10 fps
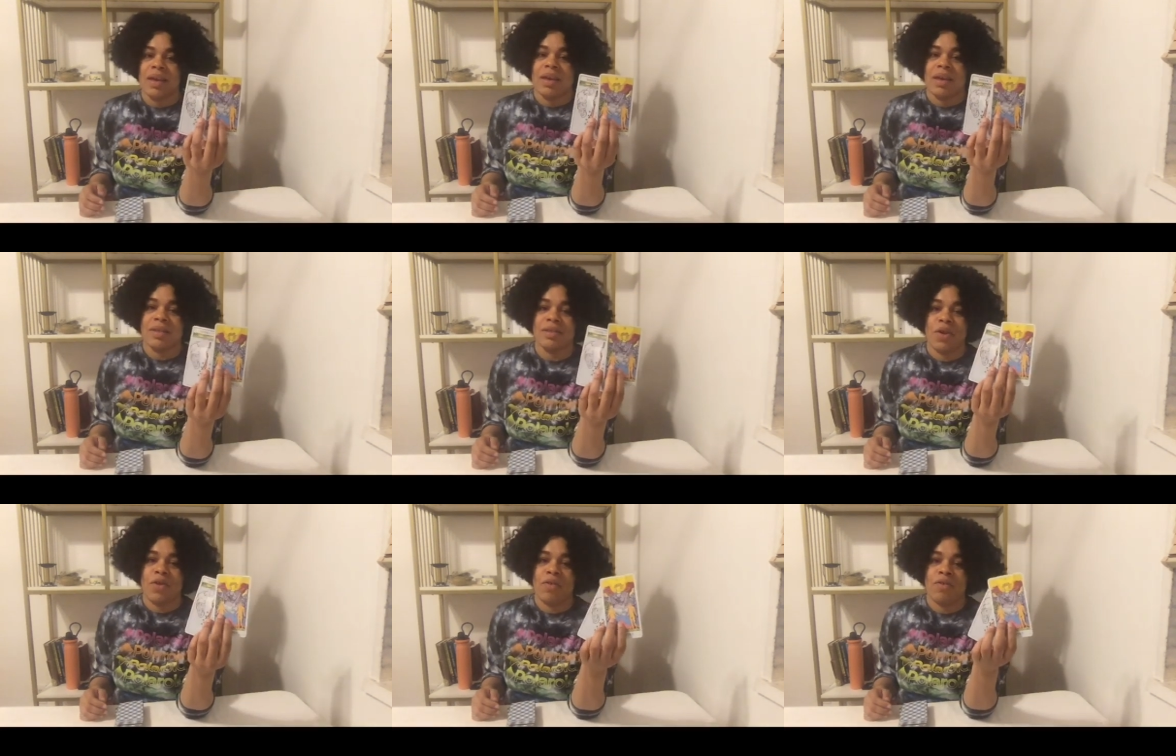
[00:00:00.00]

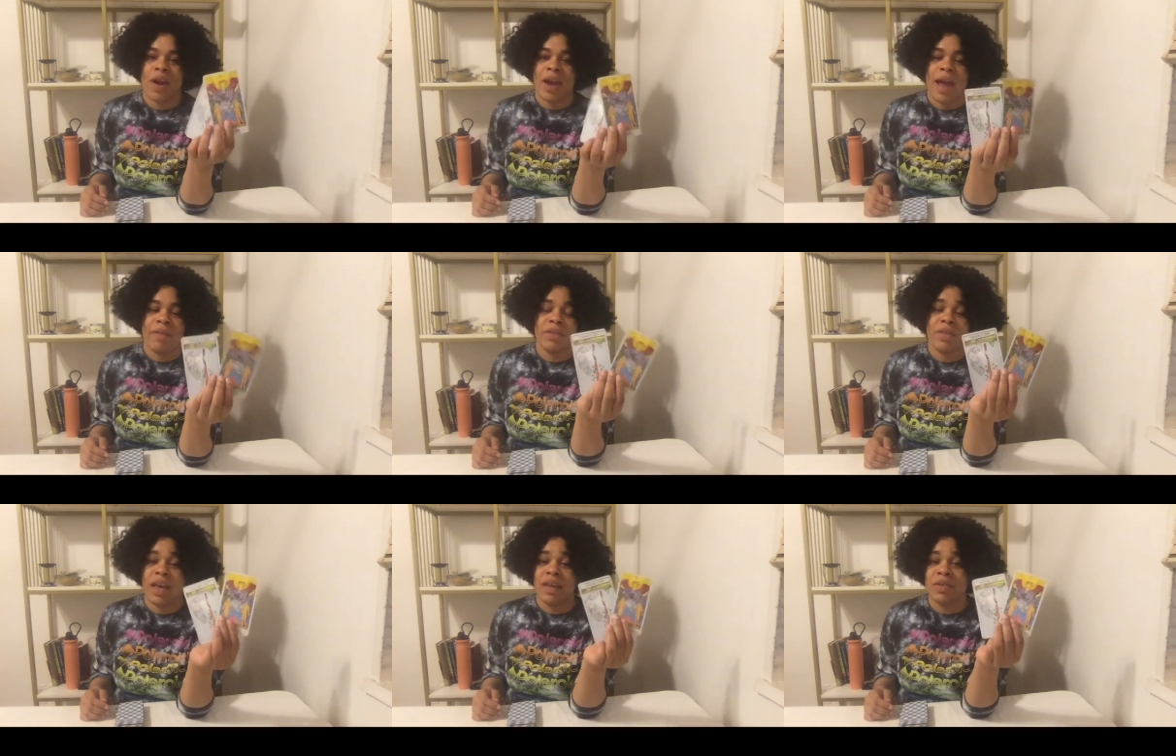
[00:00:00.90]
So right after
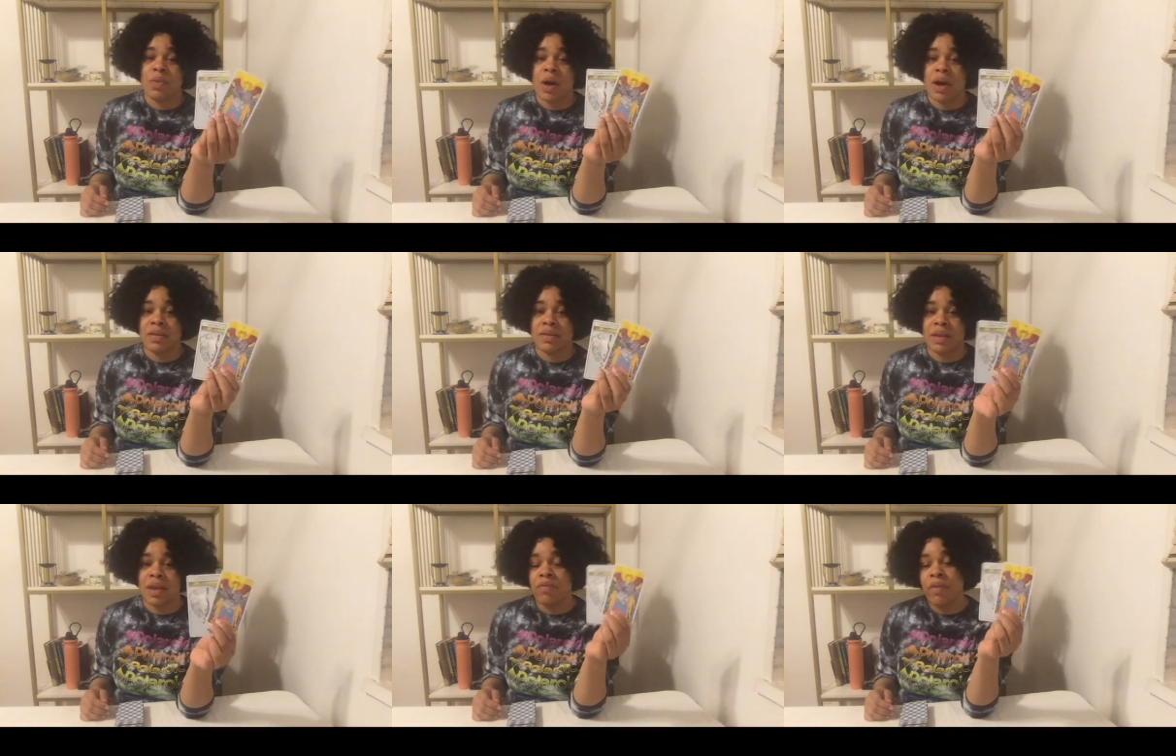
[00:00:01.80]
the Ace of Wands
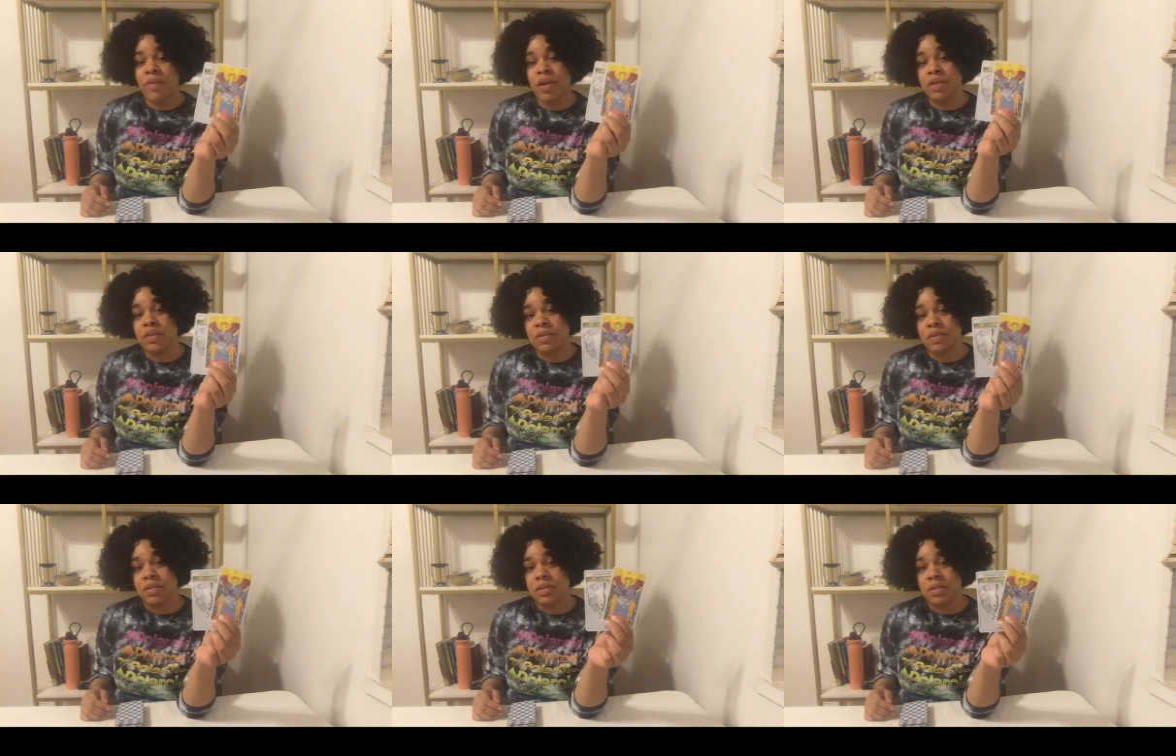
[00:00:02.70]
in reverse,
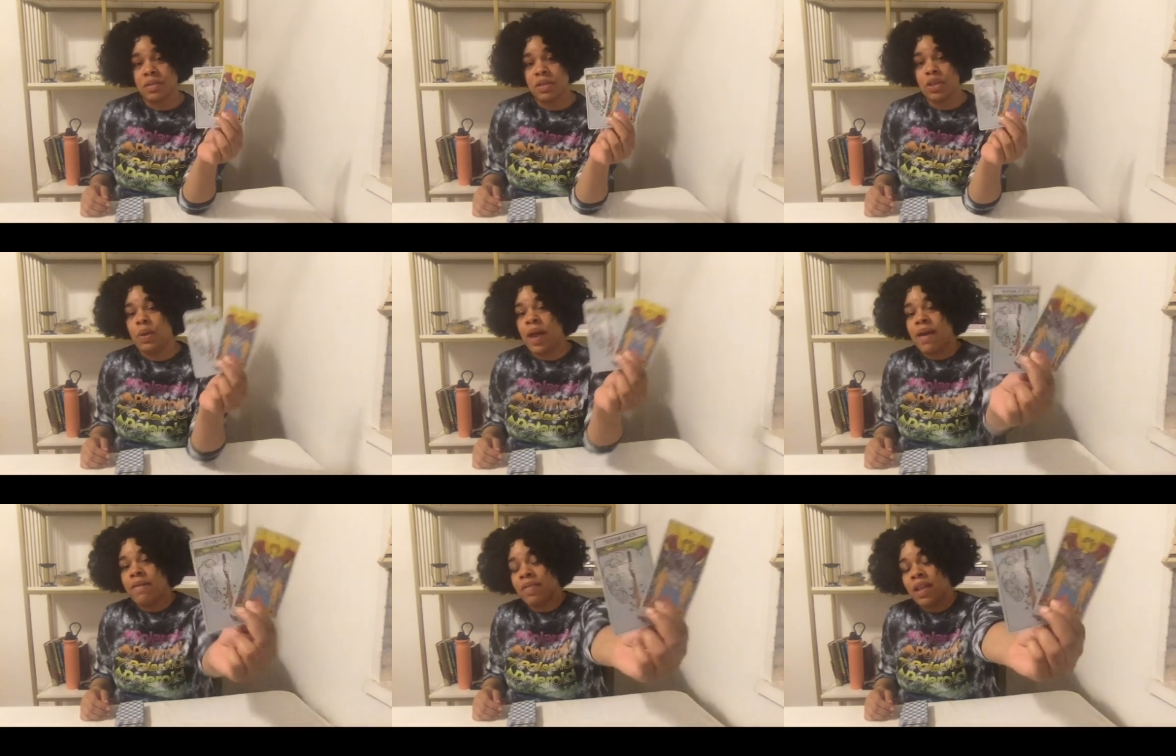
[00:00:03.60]
you
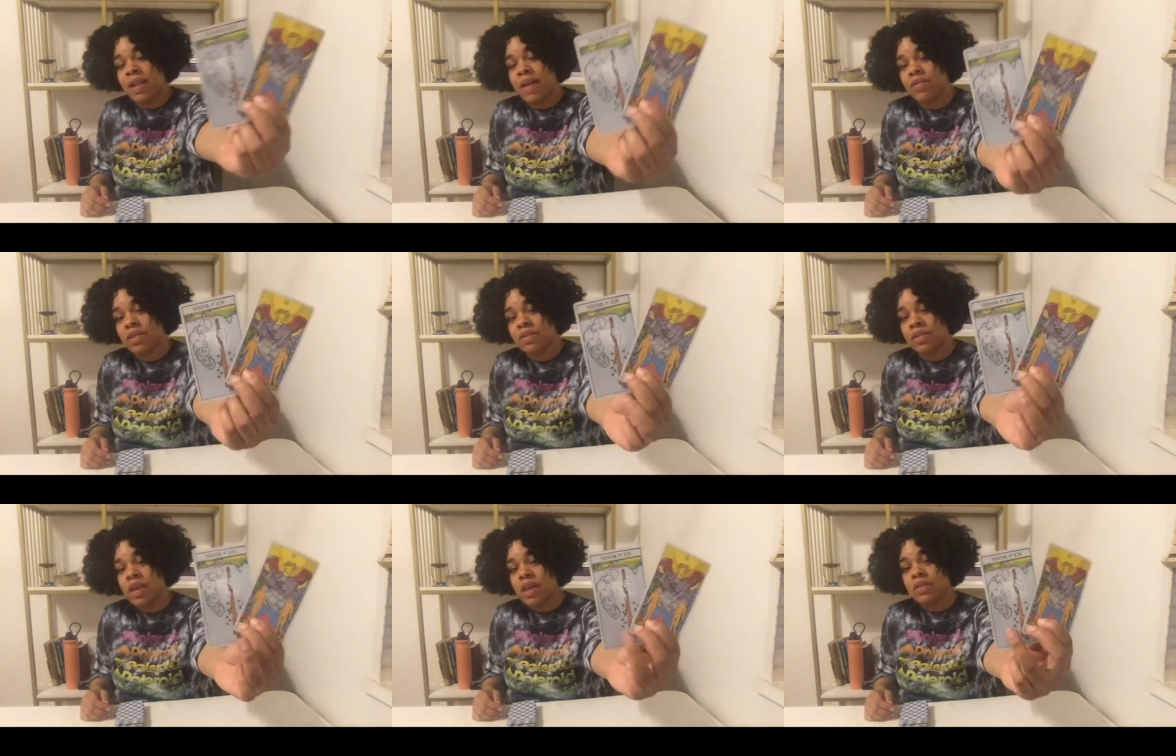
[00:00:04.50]
have the Lovers.
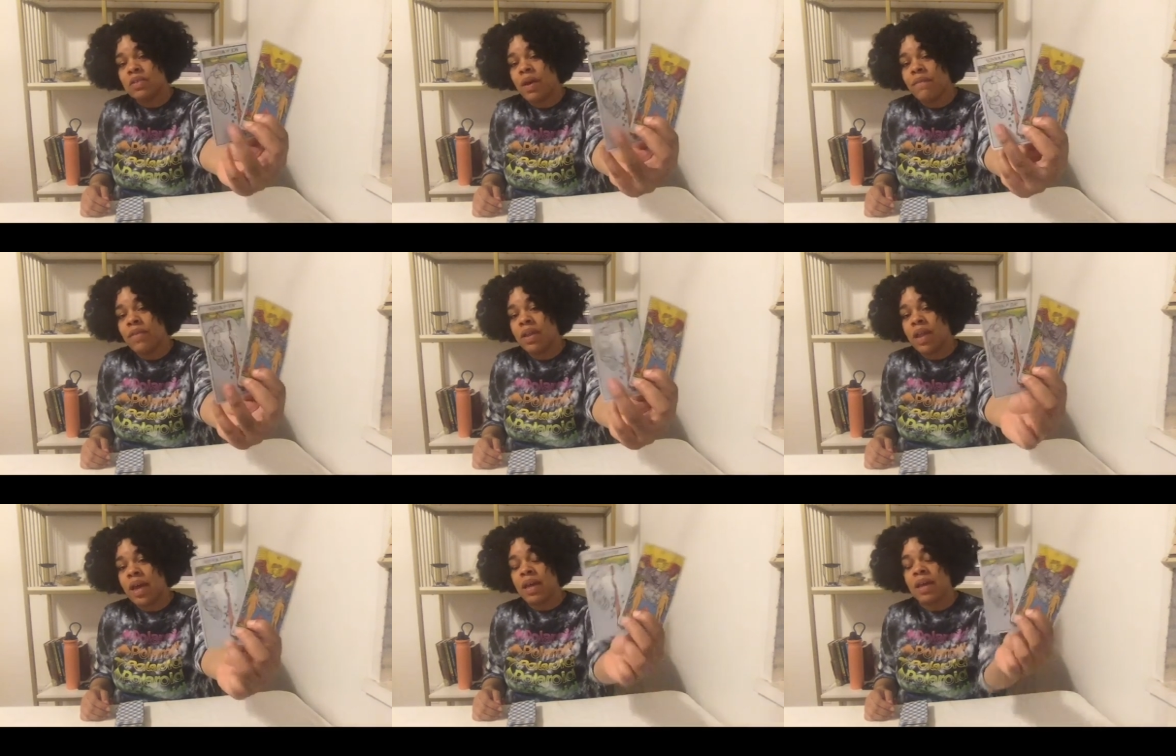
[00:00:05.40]
So I feel
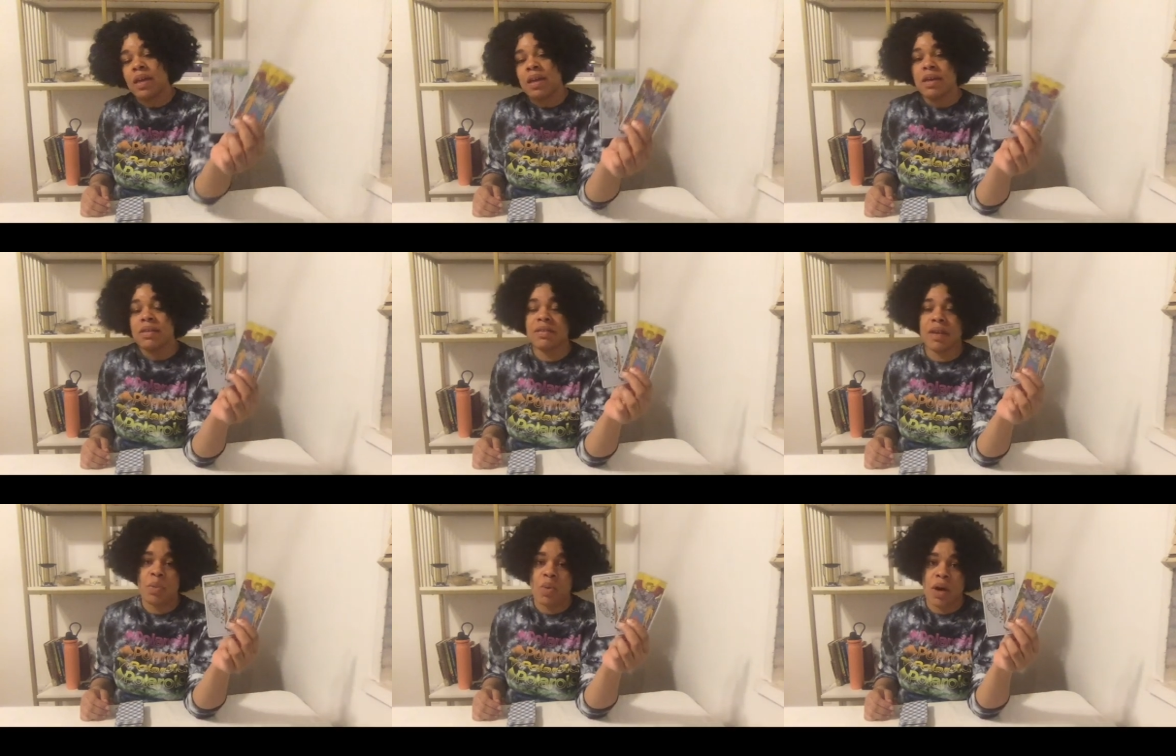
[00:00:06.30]
like
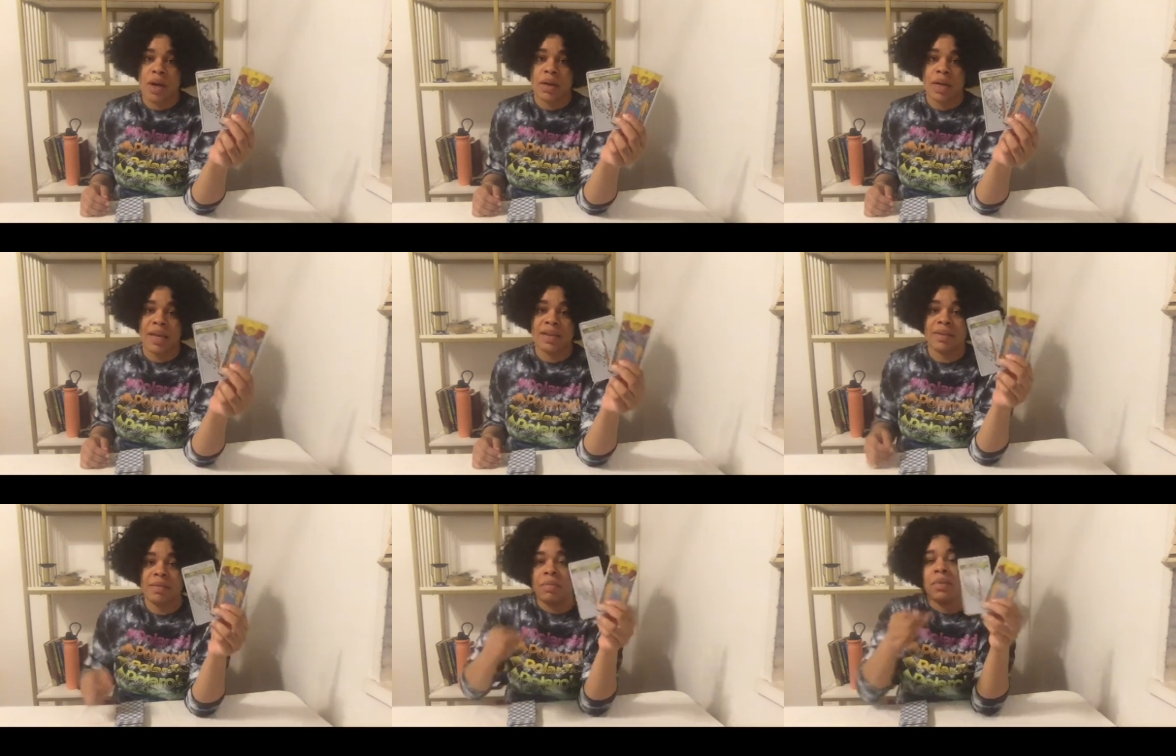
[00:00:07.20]
someone is,
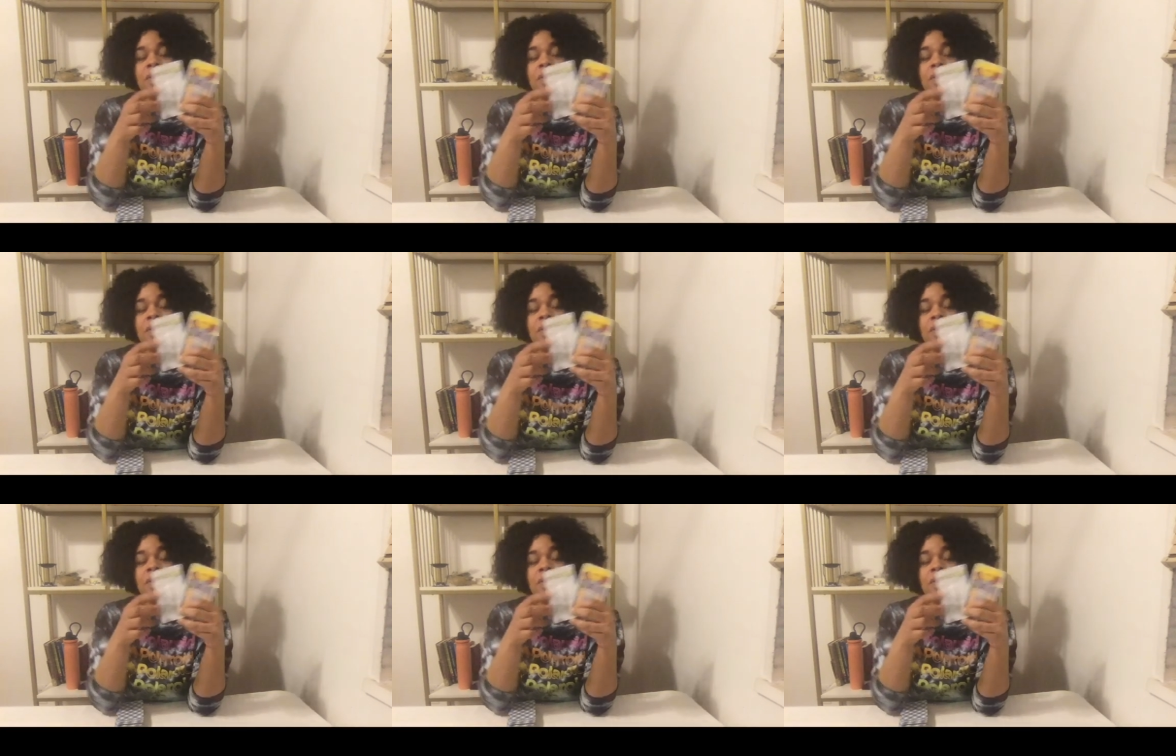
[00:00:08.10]
because the